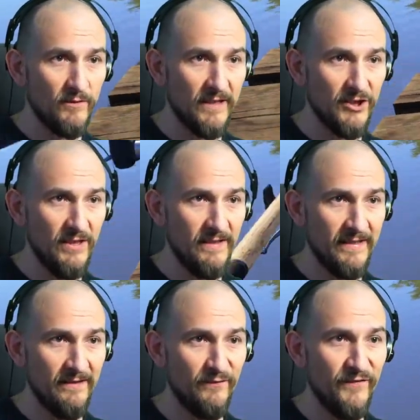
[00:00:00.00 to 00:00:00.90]
Then I
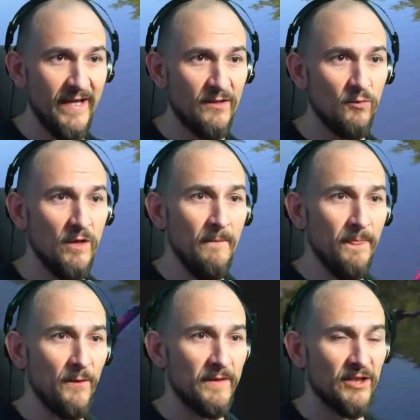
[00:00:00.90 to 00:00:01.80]
try to keep hitting that
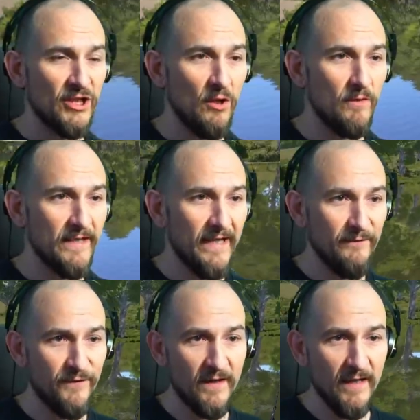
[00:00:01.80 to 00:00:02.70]
same spot
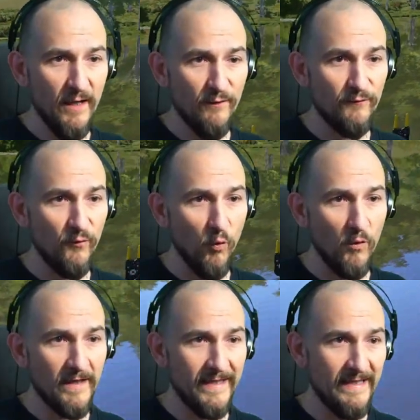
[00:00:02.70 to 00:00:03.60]
again and again,
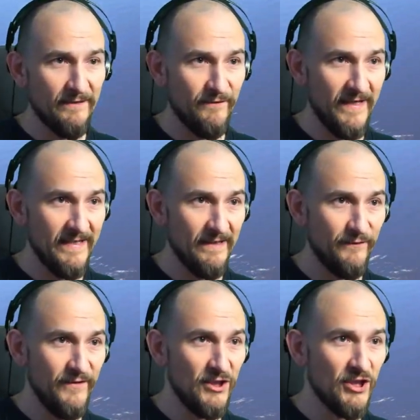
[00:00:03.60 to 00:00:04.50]
depending on the
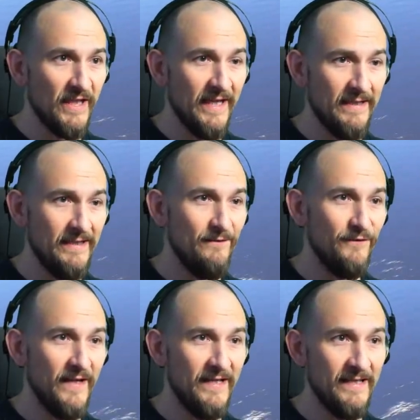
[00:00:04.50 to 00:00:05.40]
species I want.
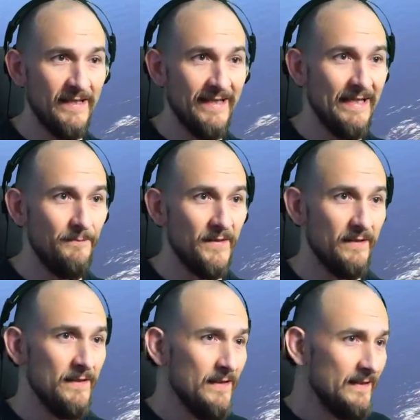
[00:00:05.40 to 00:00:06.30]
And in
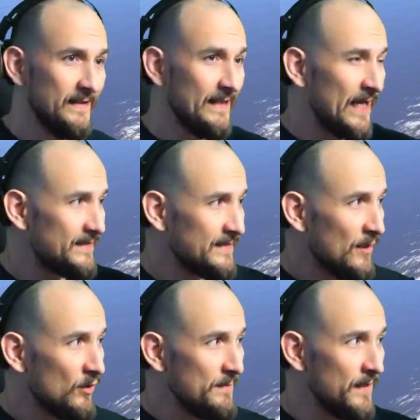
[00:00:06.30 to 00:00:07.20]
general, I
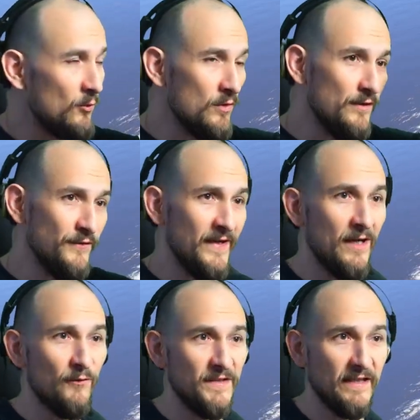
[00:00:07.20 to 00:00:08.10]
also try to keep
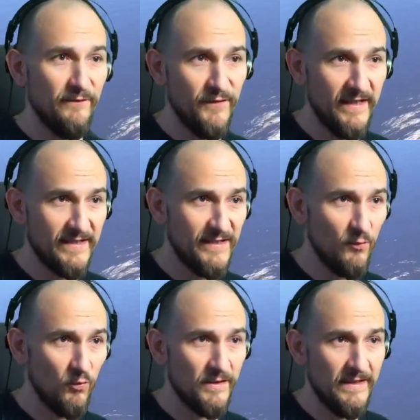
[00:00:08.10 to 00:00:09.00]
things close
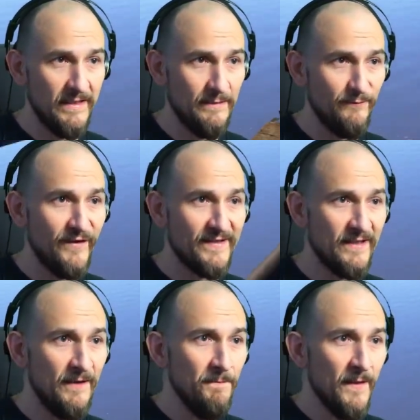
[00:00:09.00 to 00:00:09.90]
because if you're
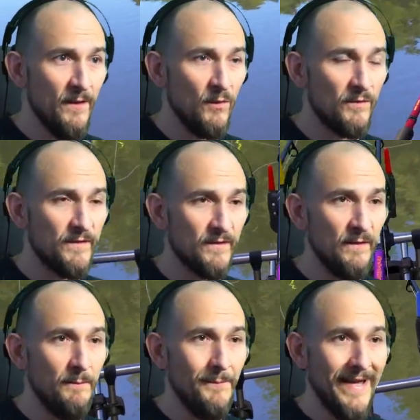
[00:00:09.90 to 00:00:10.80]
constantly reeling in,
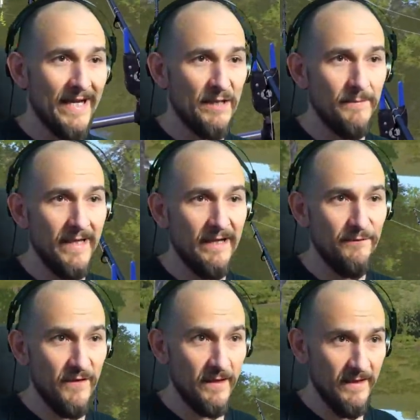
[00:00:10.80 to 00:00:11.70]

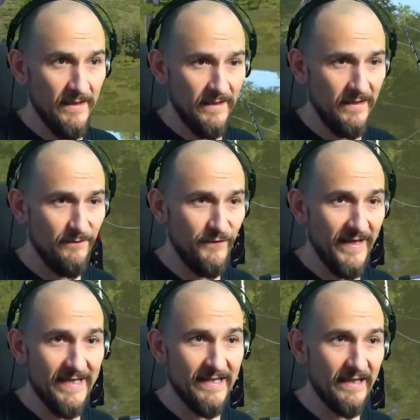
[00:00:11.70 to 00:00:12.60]
then it just takes
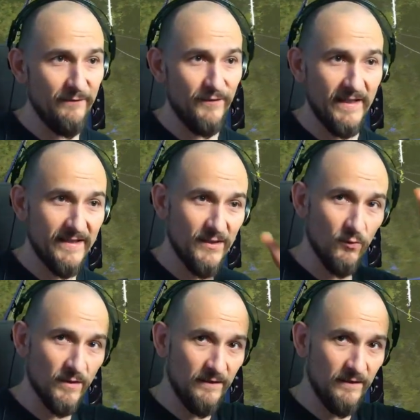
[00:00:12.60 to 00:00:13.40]
way too long.